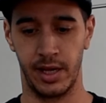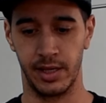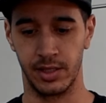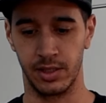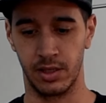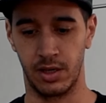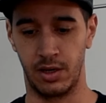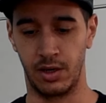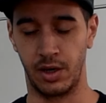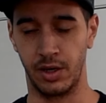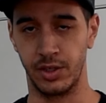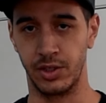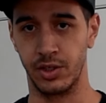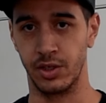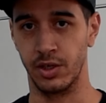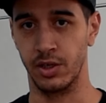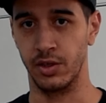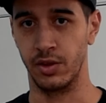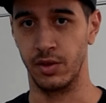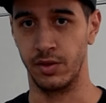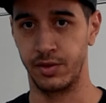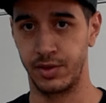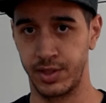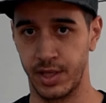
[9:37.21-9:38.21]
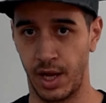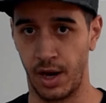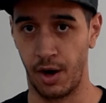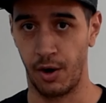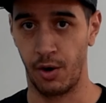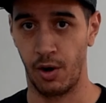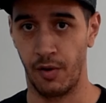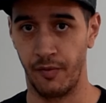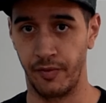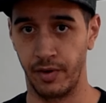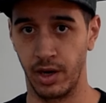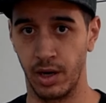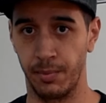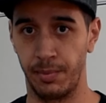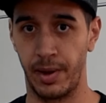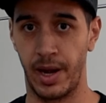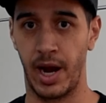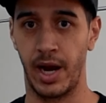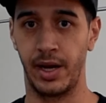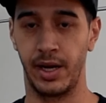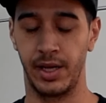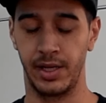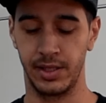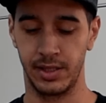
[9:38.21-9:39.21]
as long as you're centered over your
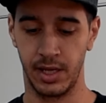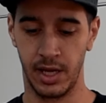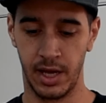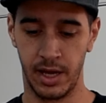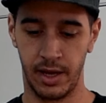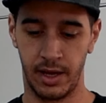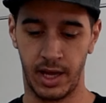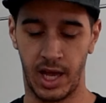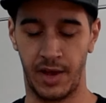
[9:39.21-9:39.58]
bindings.